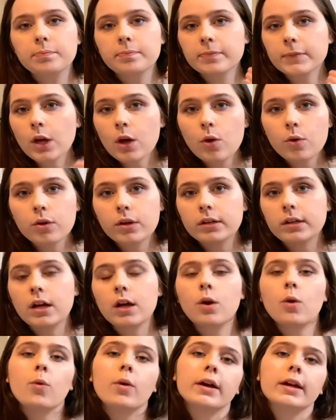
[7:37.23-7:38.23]
coconut
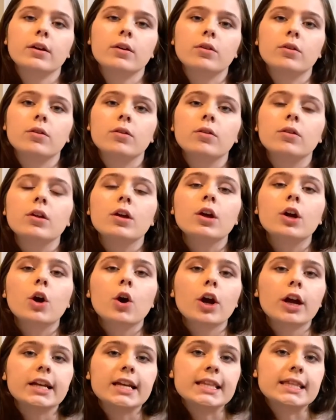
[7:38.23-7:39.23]
oil or
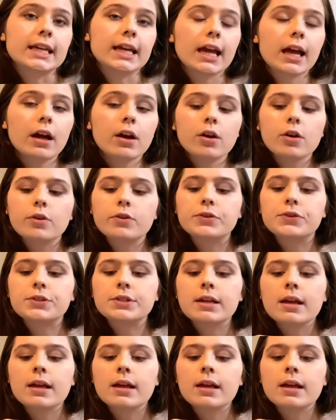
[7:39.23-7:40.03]
anything else,